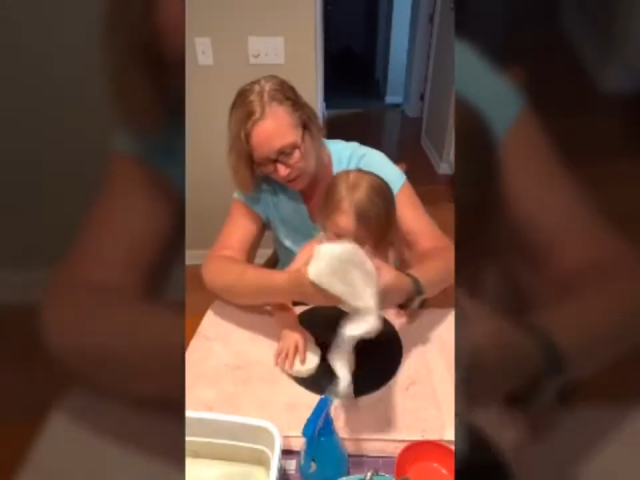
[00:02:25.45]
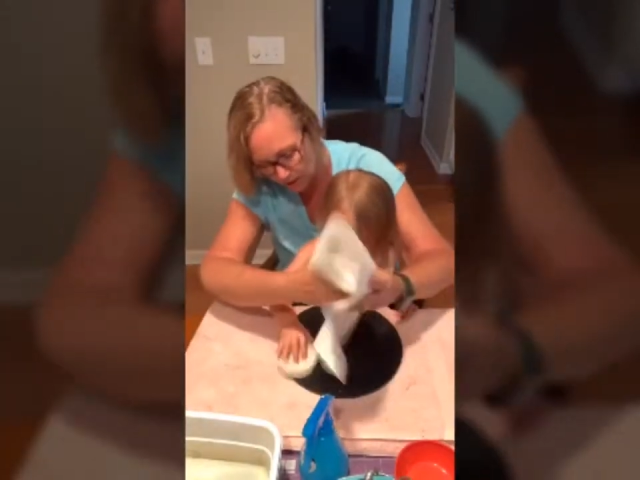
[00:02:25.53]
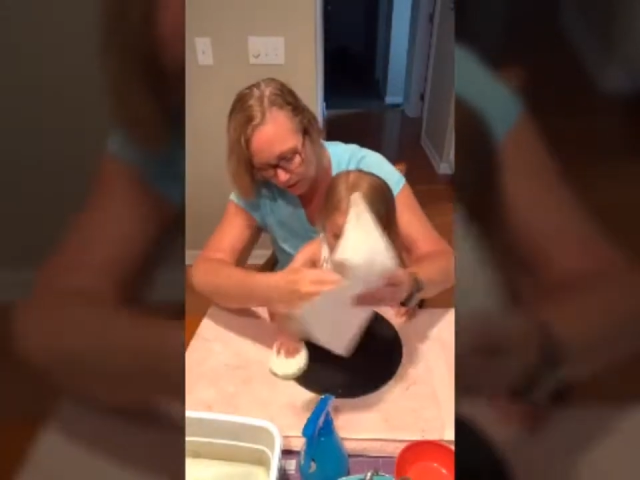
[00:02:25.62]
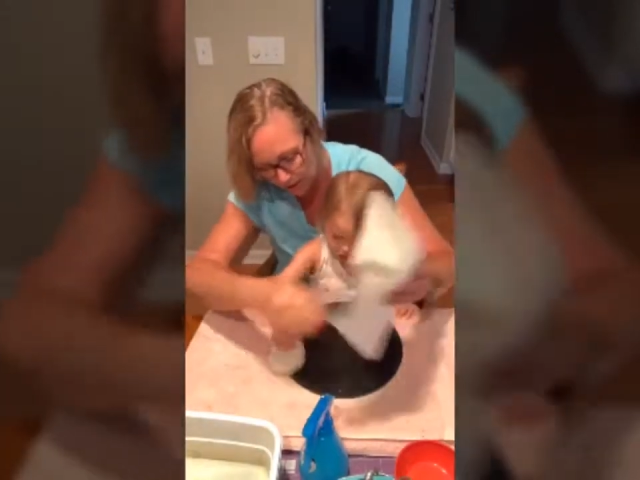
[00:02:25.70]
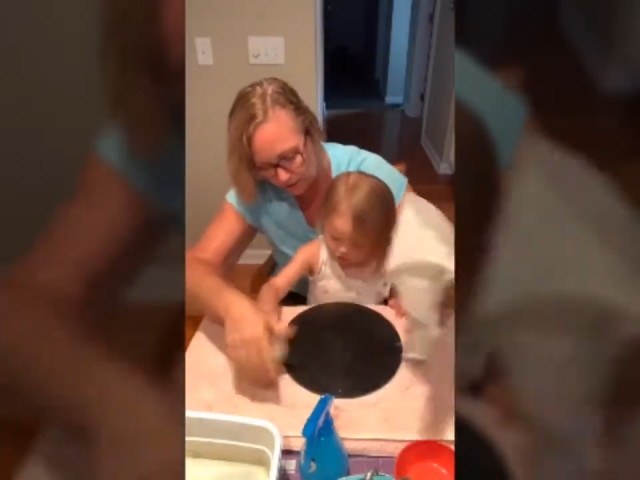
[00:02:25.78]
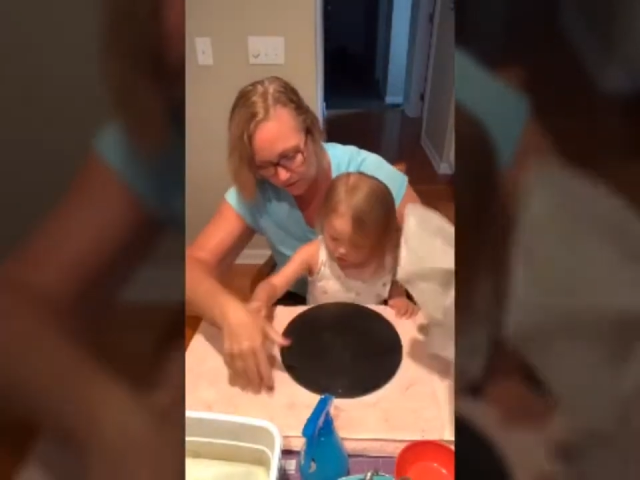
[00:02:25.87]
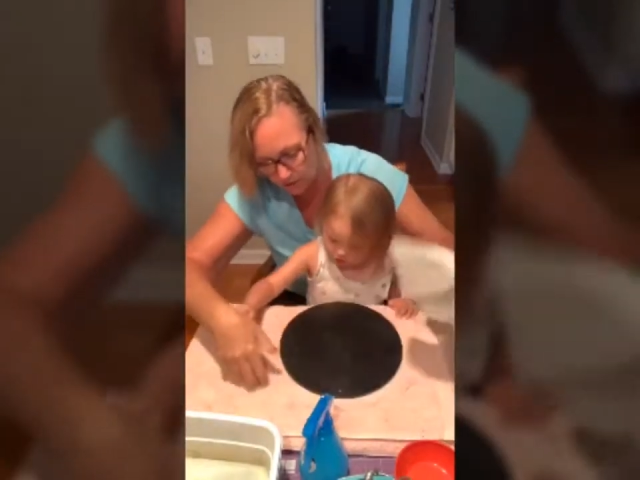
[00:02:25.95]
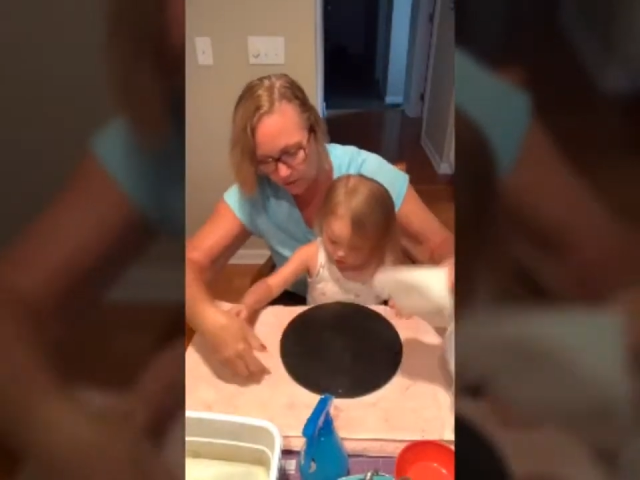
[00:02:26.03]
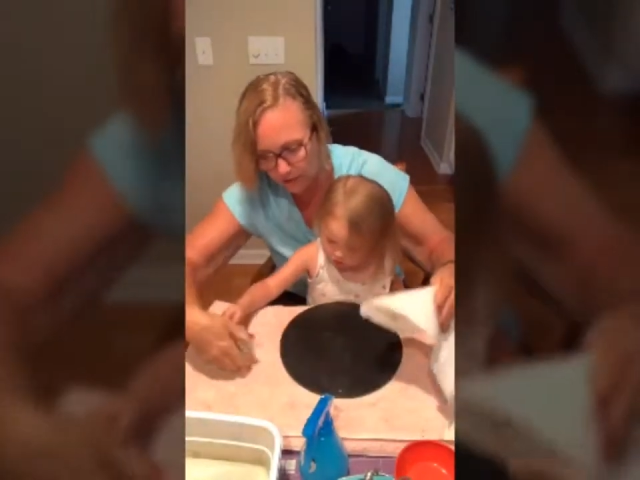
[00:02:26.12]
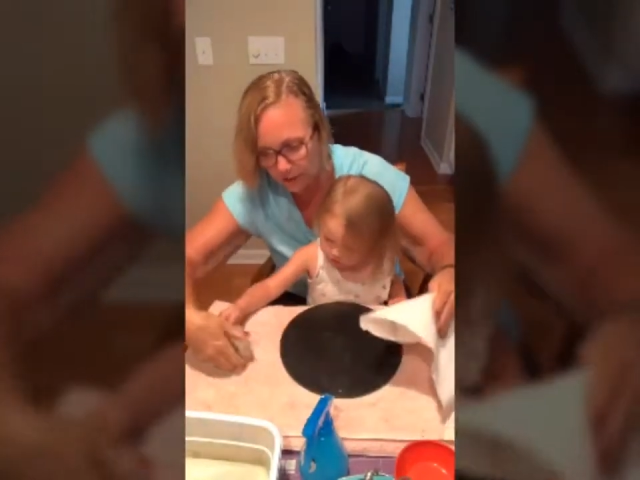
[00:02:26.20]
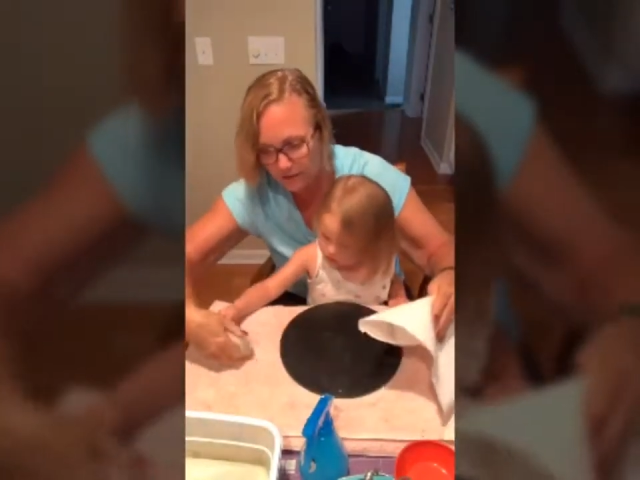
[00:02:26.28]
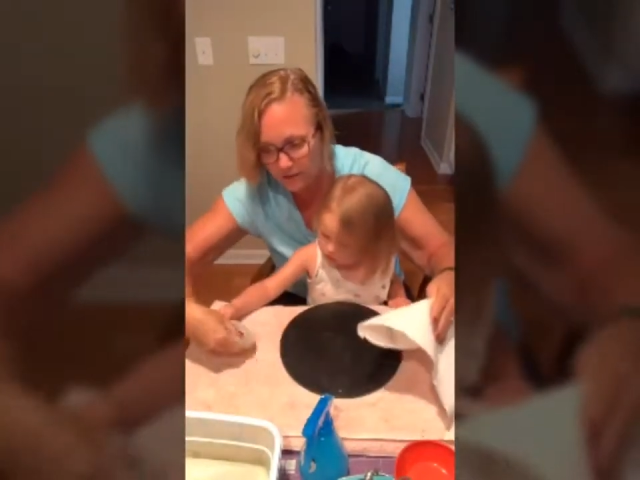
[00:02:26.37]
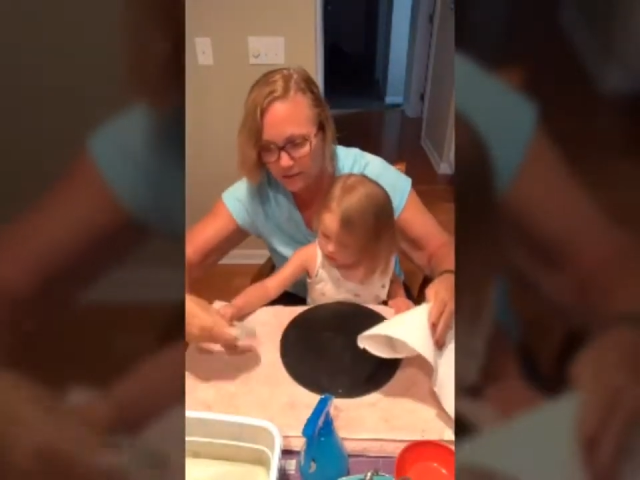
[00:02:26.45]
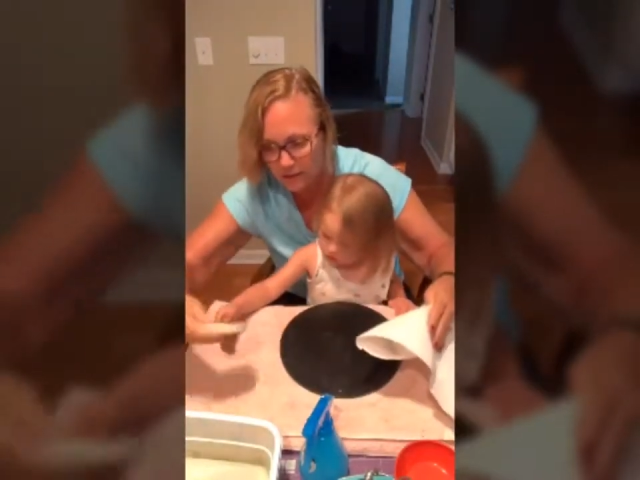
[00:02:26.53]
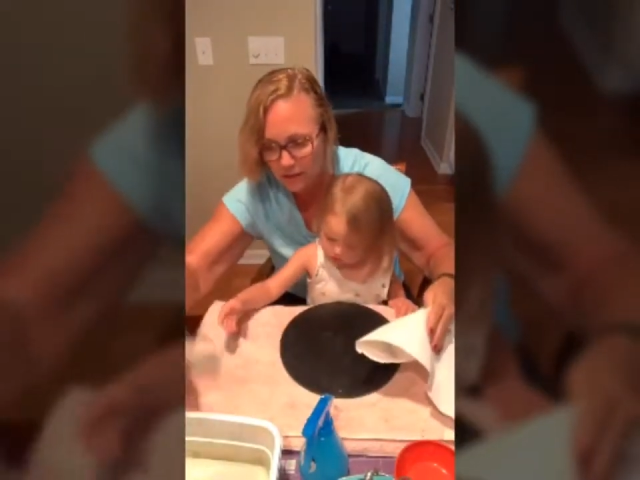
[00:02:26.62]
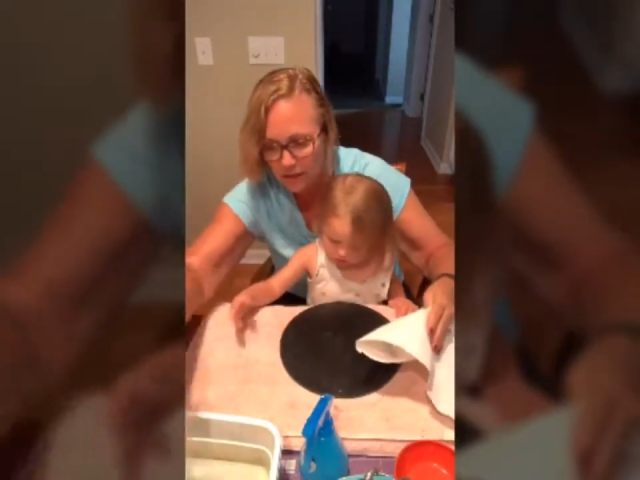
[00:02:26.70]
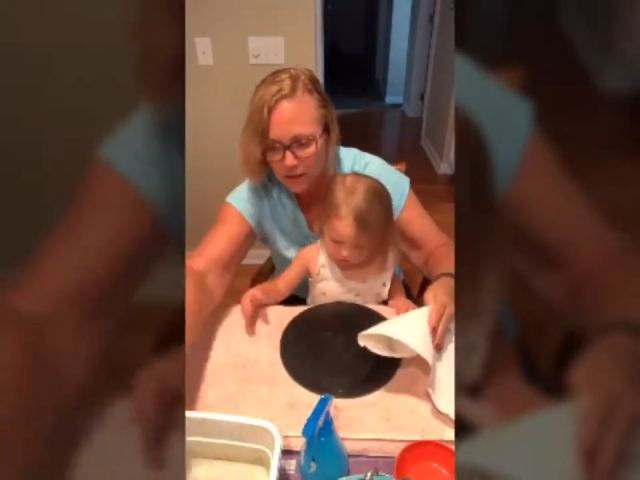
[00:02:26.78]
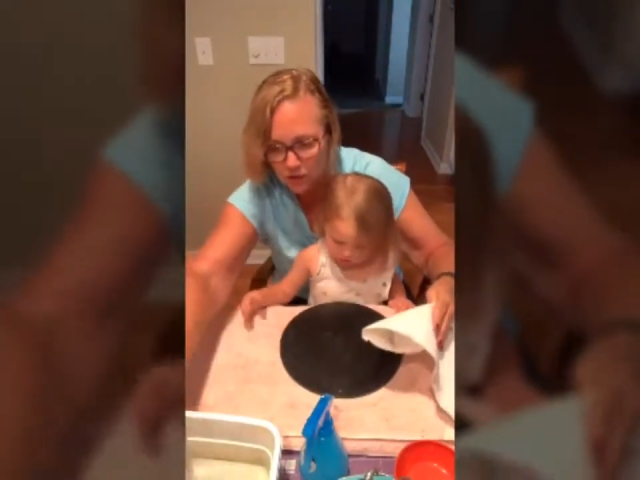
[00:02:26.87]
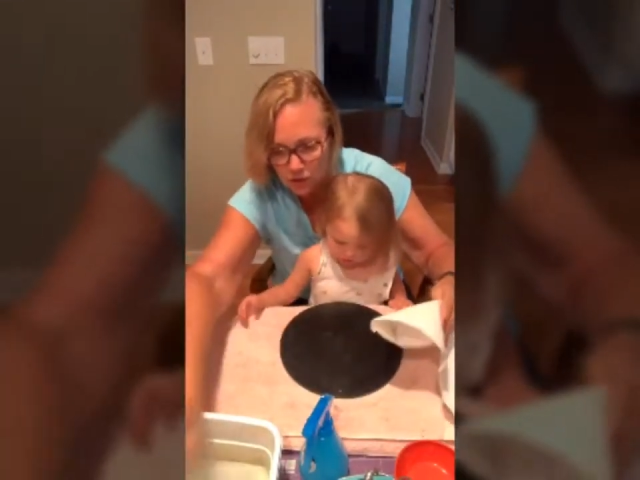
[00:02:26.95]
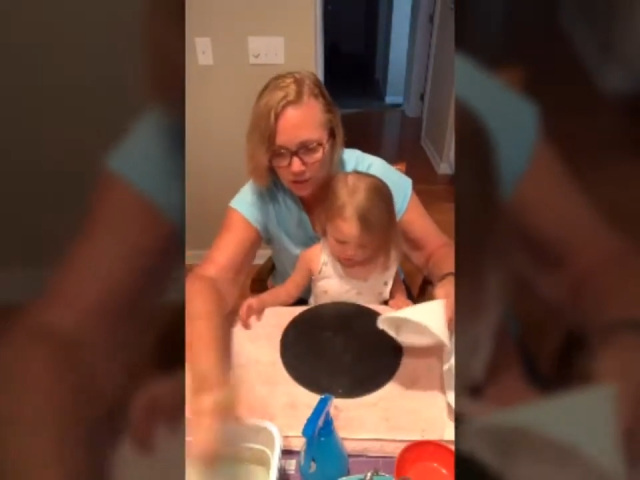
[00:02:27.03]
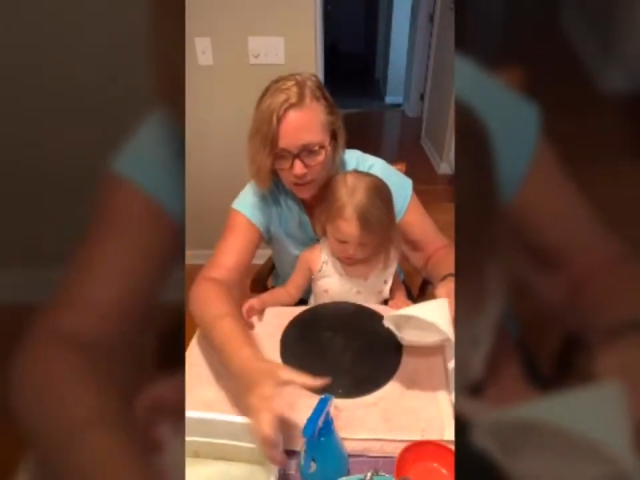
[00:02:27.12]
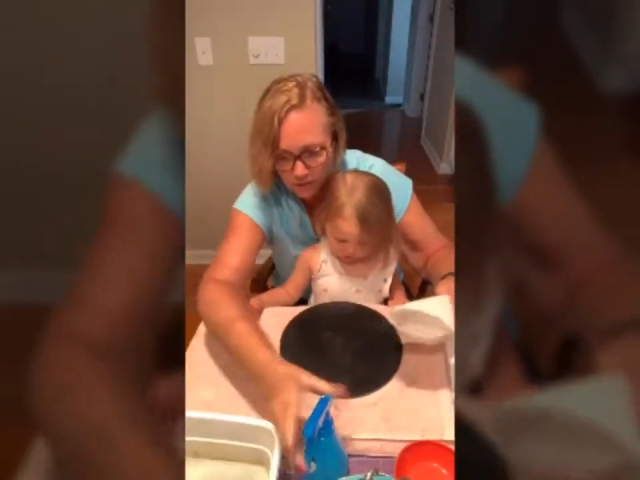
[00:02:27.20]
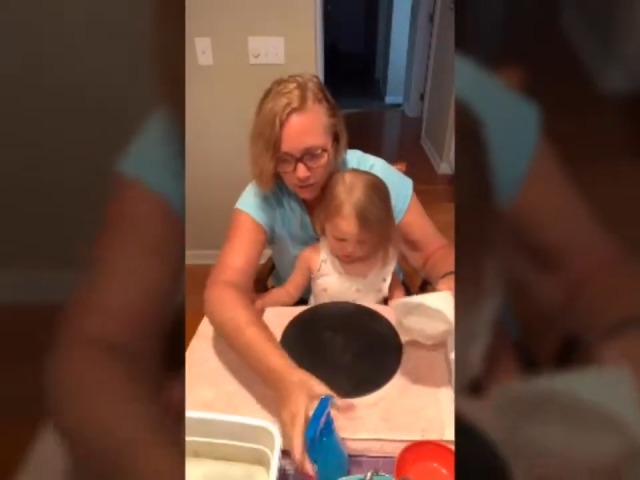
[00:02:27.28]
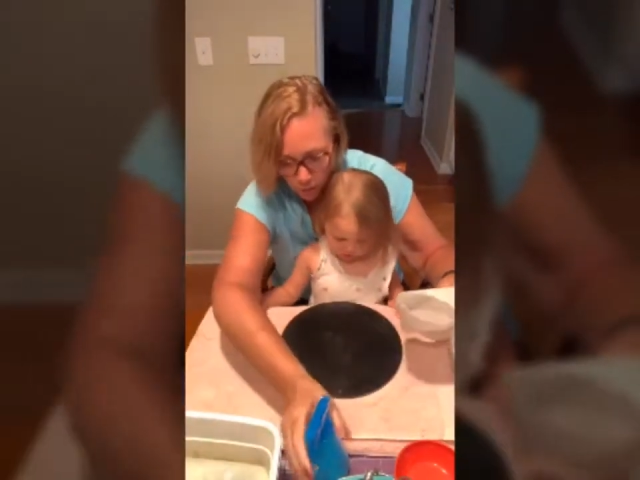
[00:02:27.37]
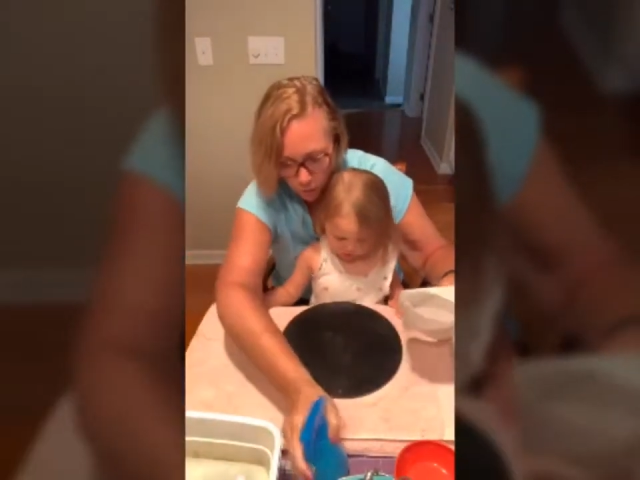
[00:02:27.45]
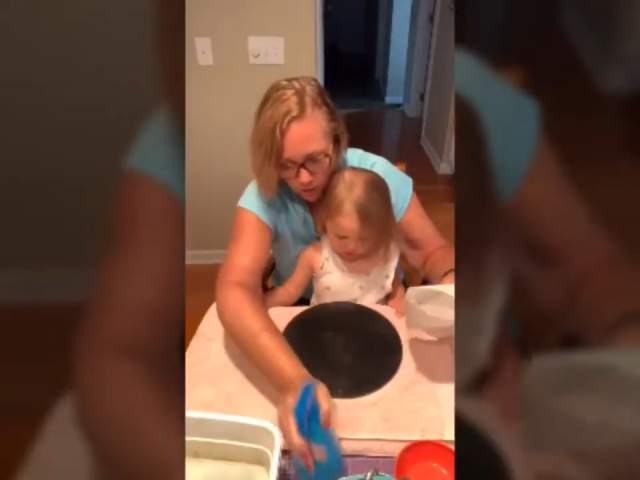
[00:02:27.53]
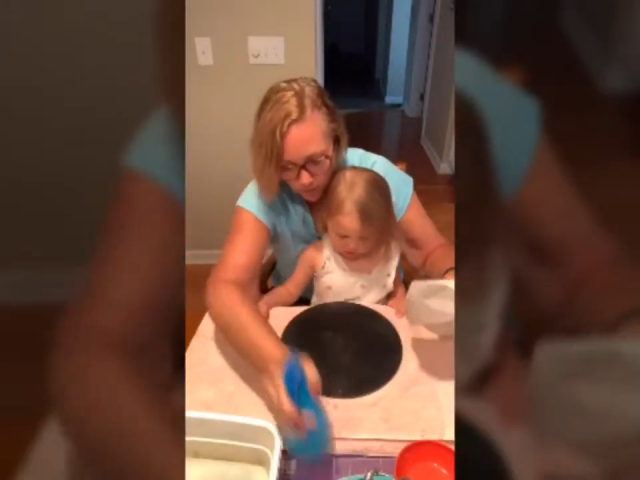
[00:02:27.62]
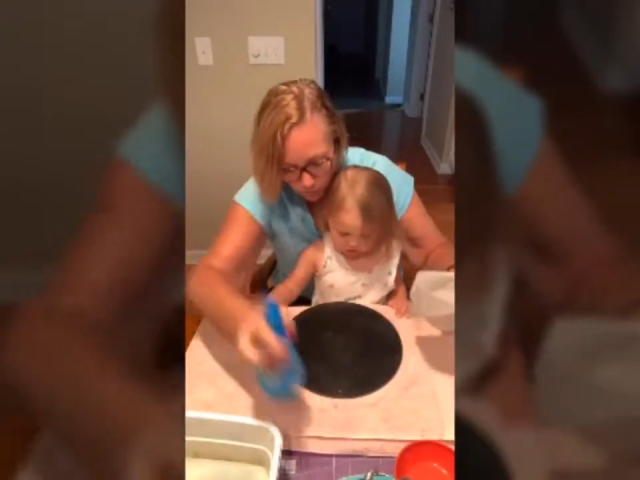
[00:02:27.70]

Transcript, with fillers: Okay, so let's just give it one